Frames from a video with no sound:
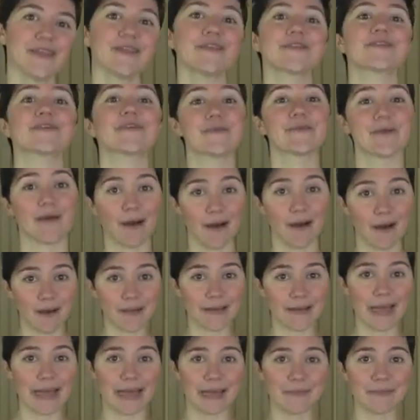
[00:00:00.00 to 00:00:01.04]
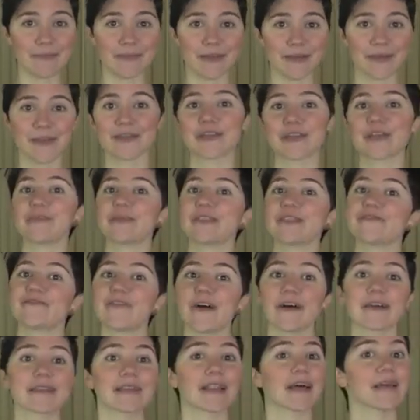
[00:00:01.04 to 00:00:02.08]
So our game could be
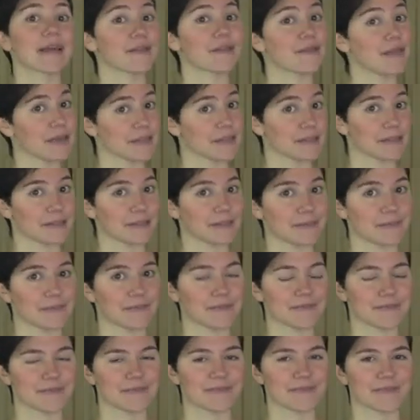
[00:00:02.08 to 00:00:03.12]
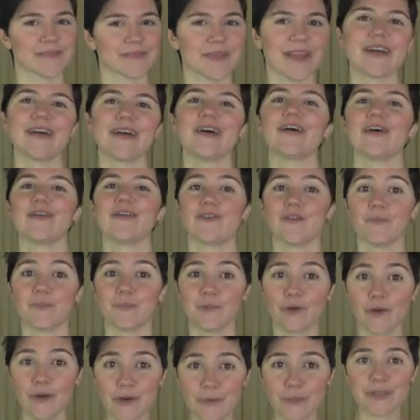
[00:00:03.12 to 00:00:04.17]
defined like this. The
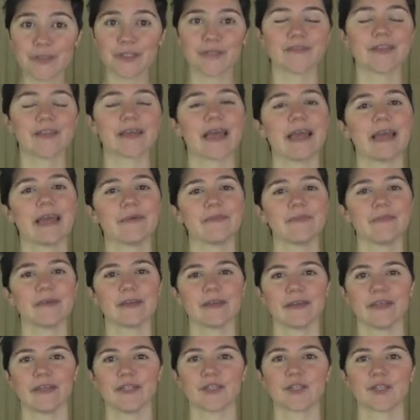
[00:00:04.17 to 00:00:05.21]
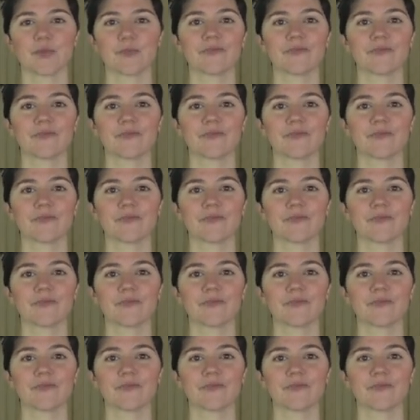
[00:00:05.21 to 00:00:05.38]
purpose of the game is to